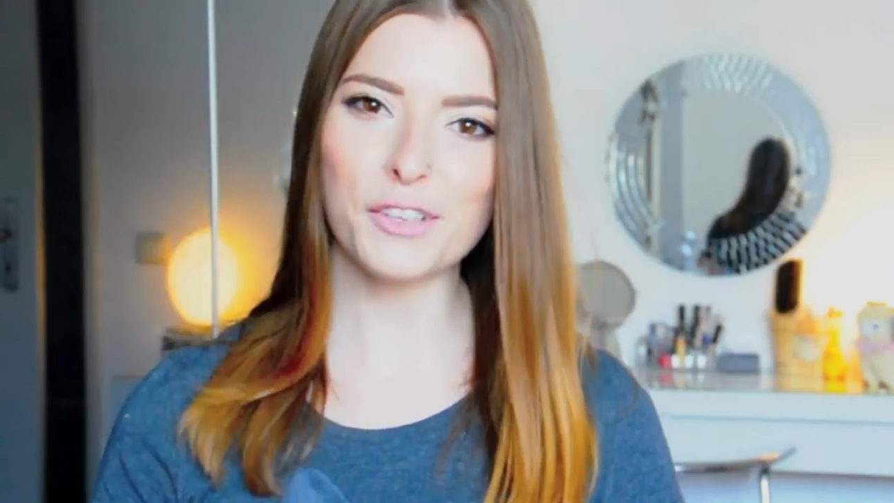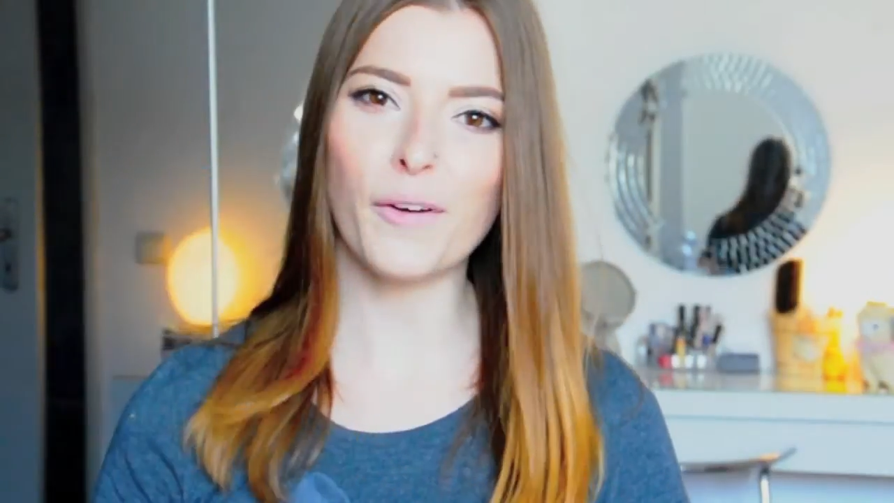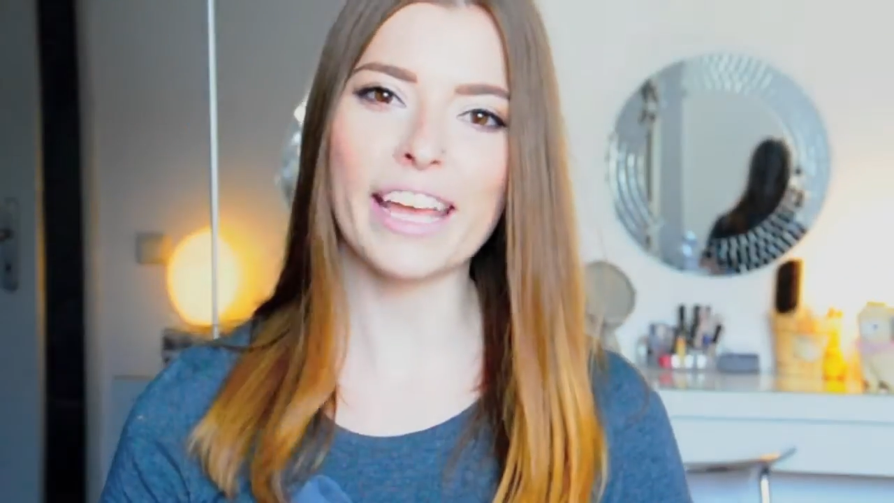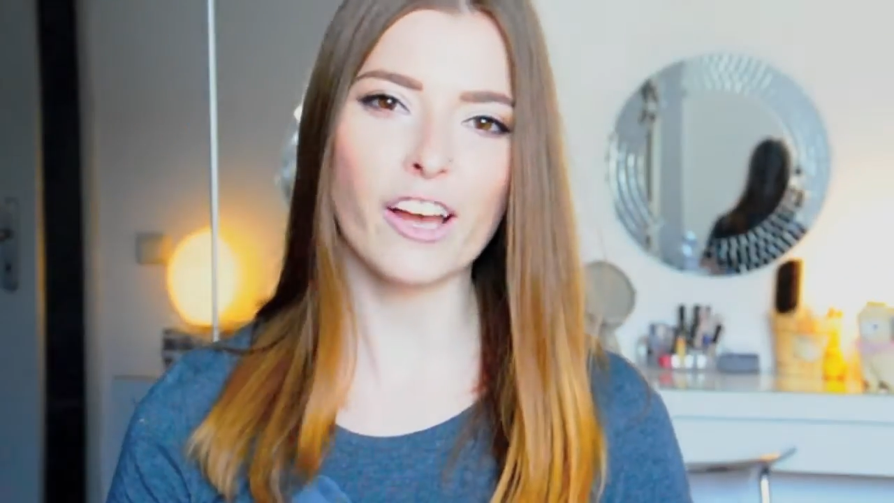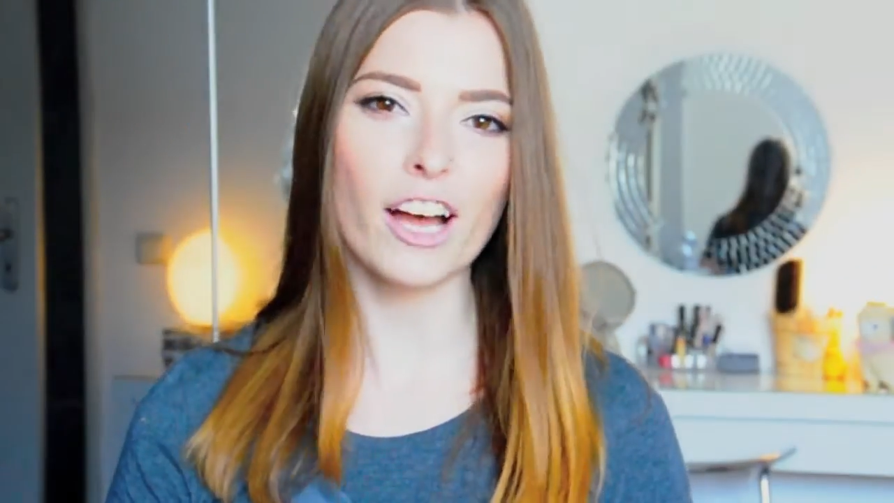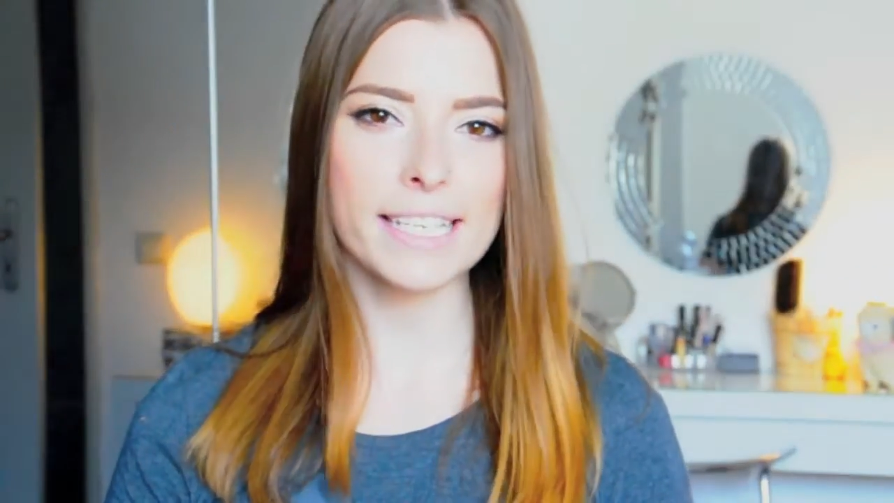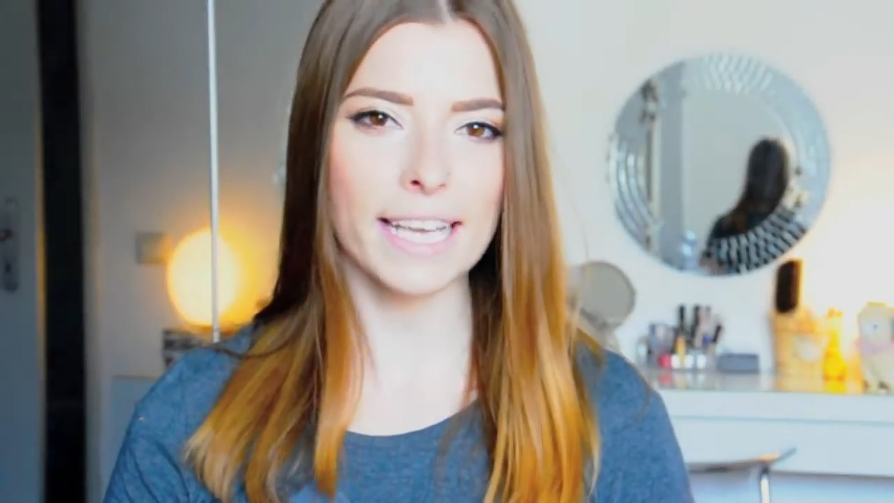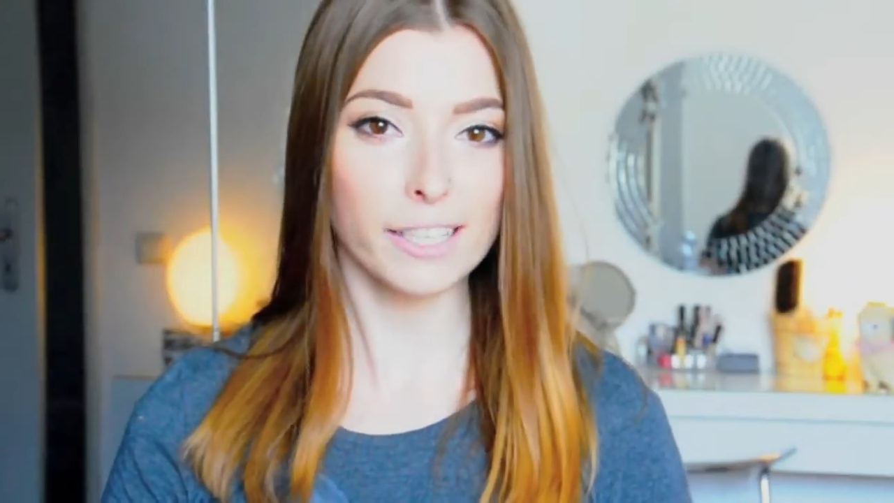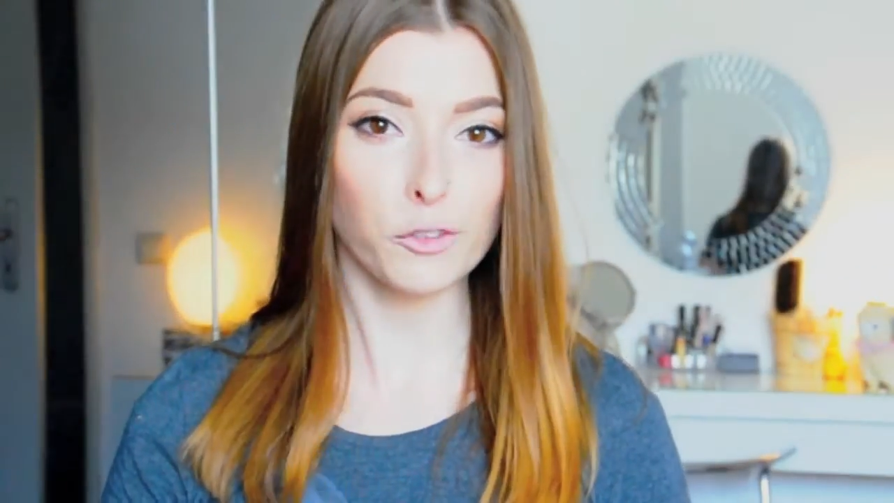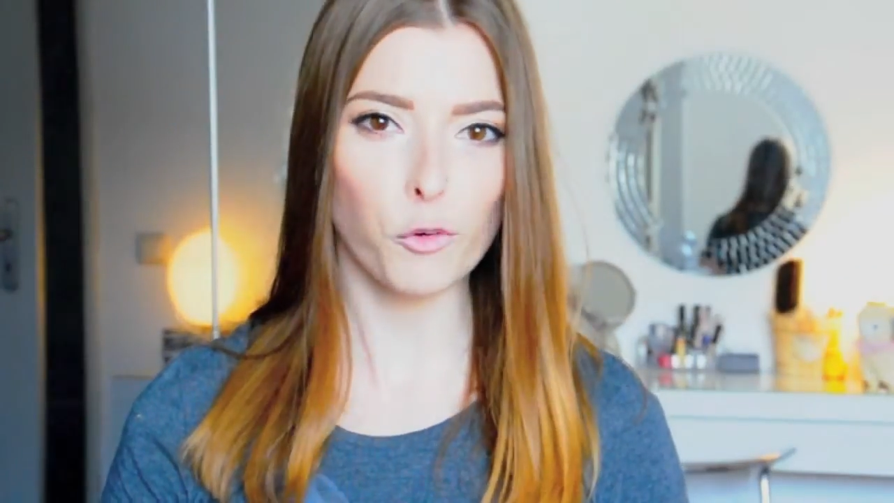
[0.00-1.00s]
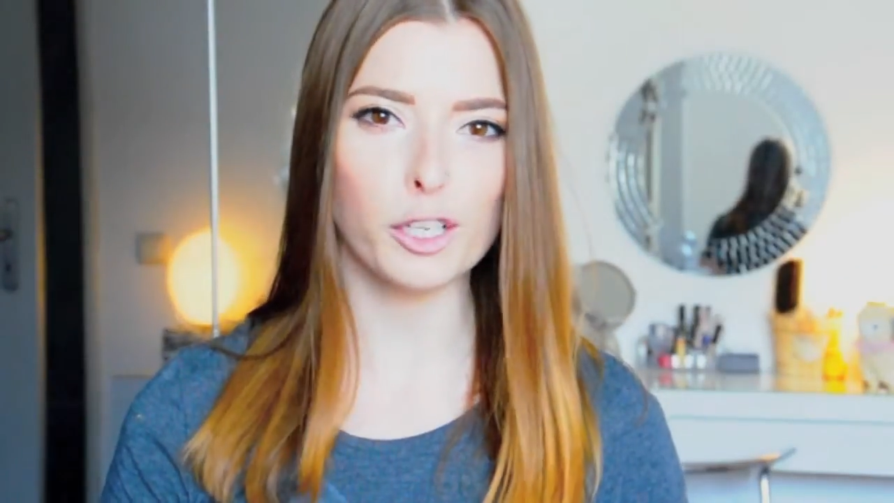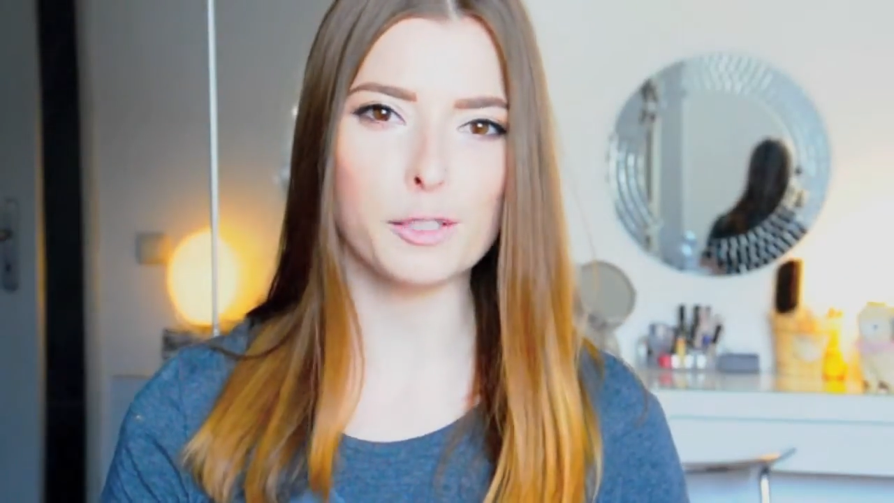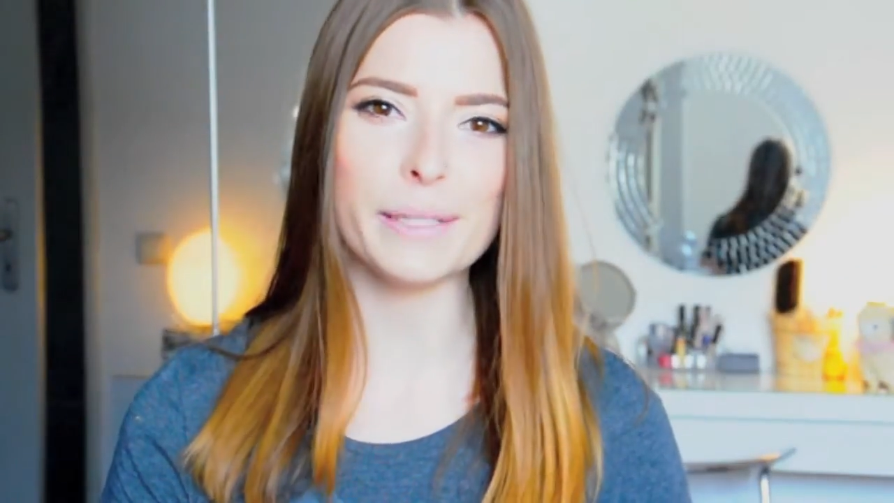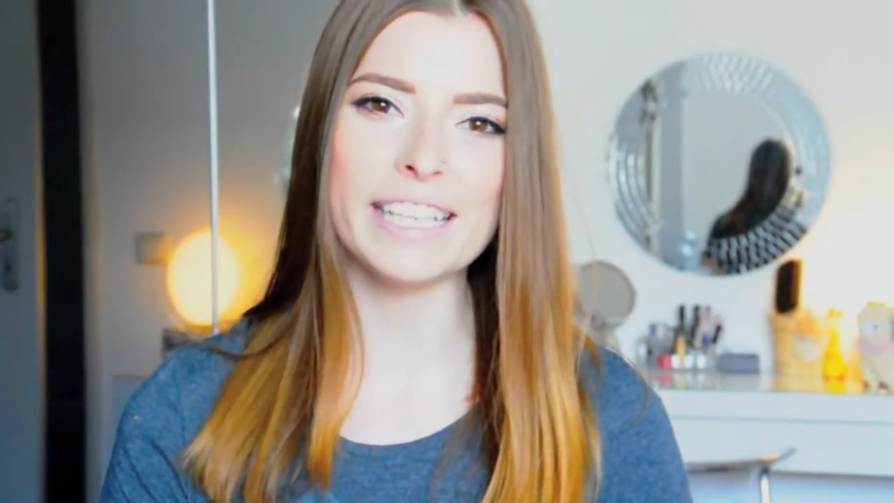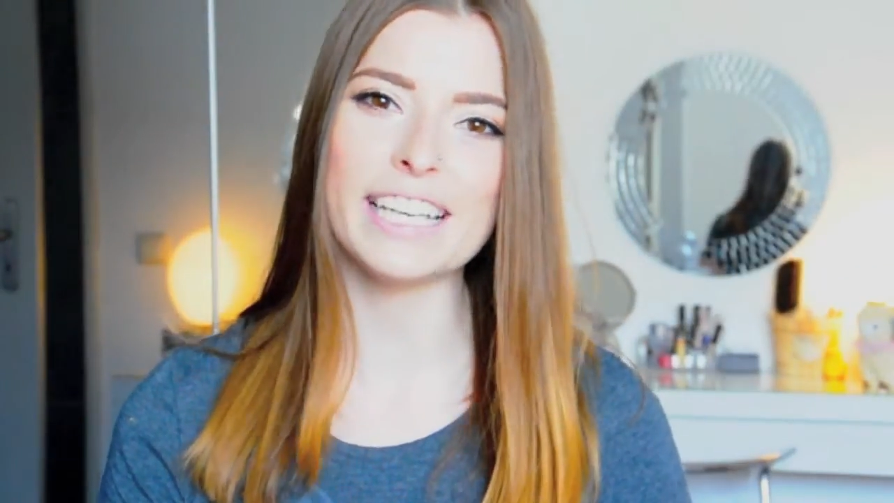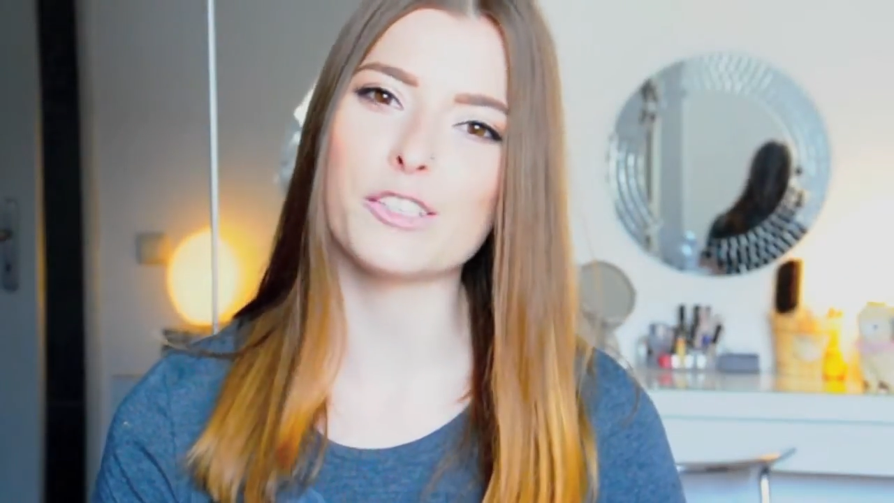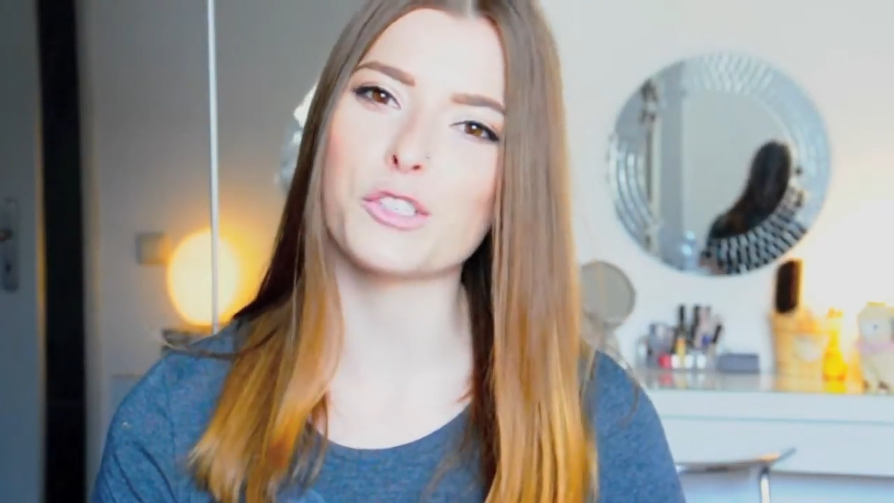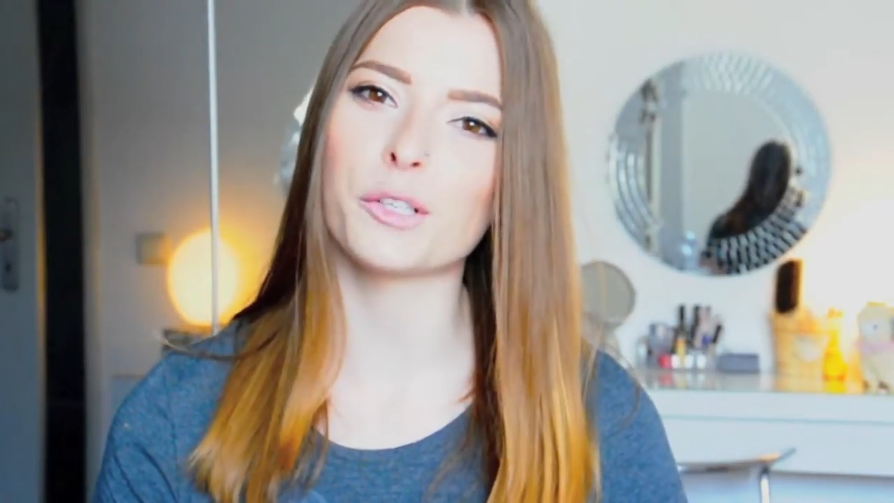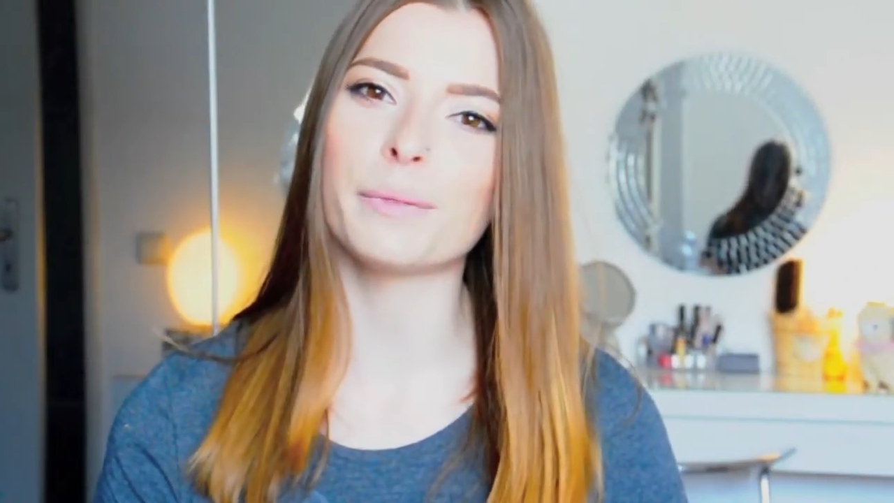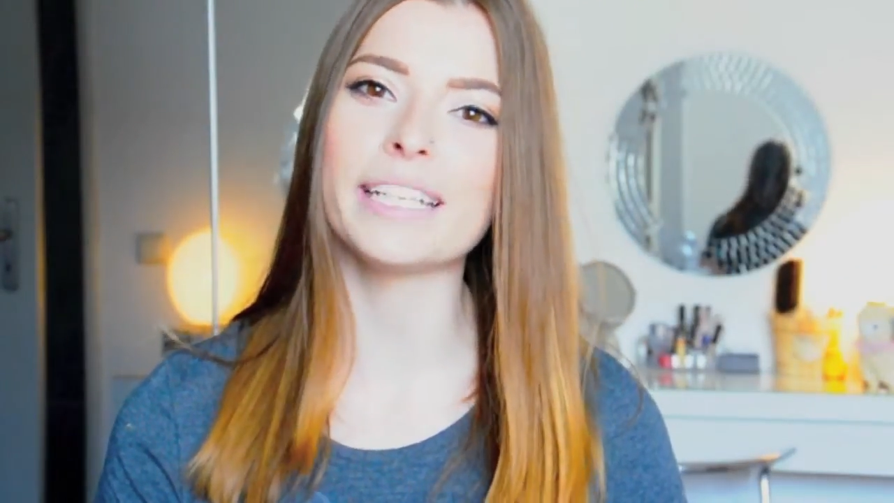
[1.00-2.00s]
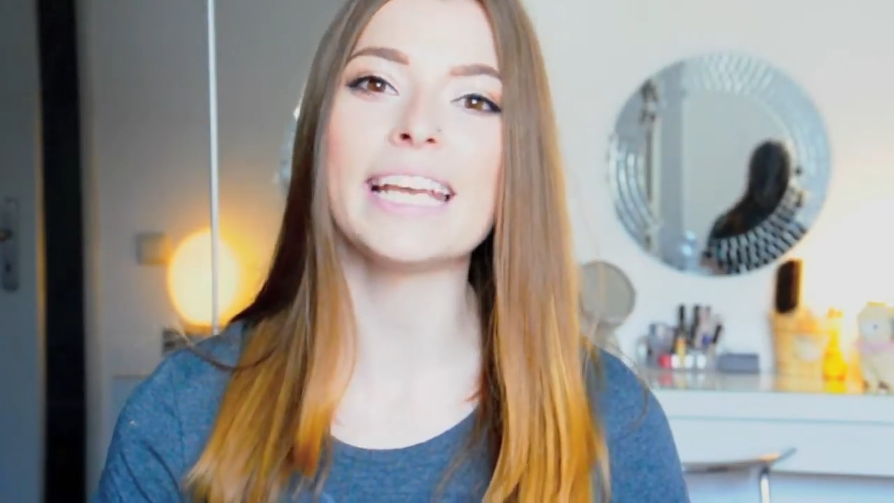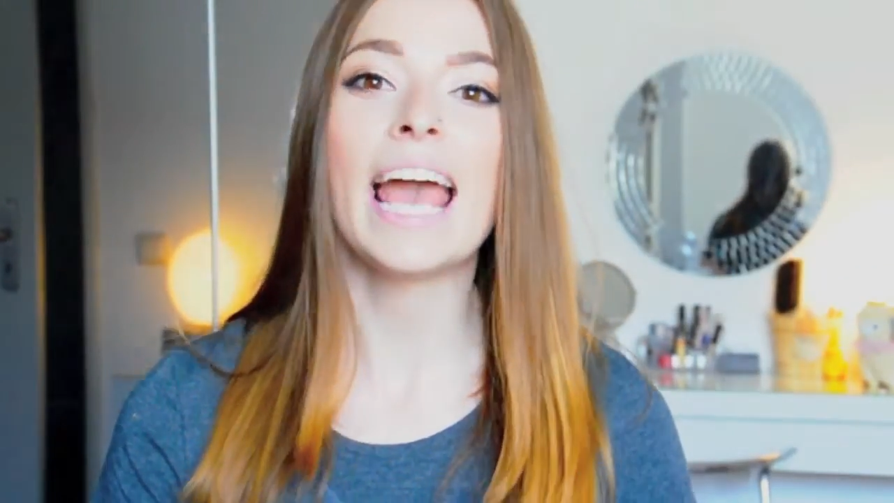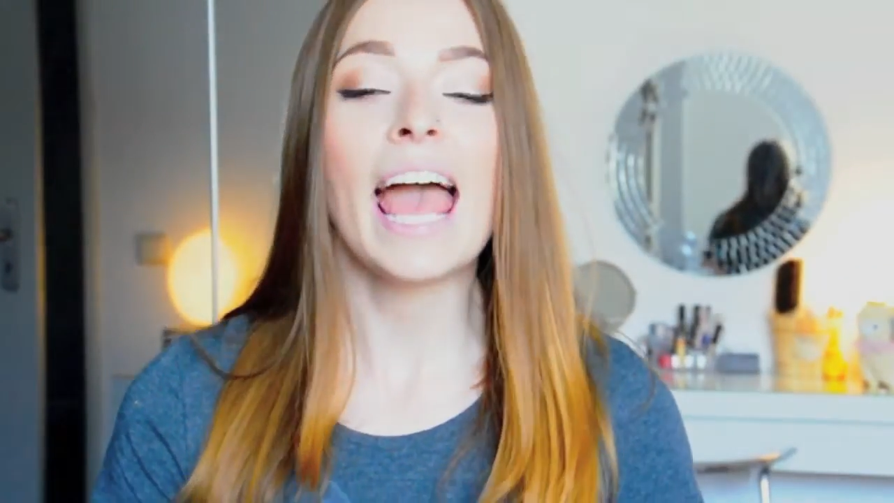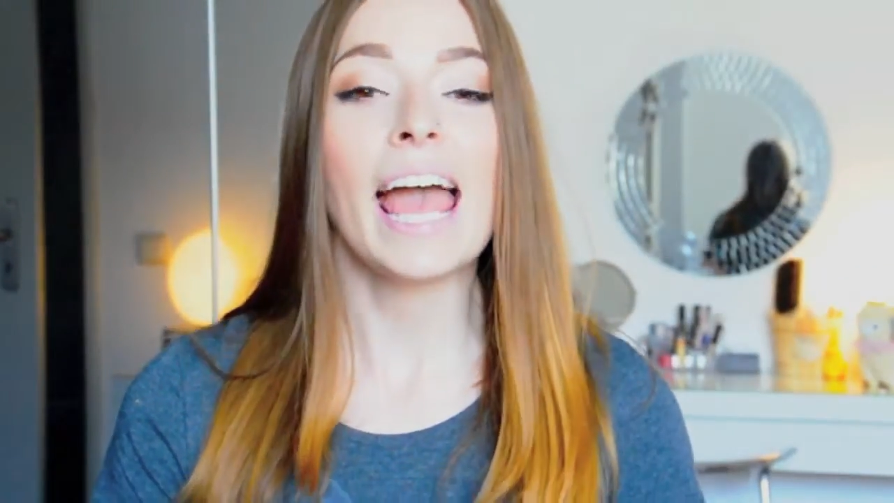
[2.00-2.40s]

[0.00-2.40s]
So I contacted Oral-B in Germany,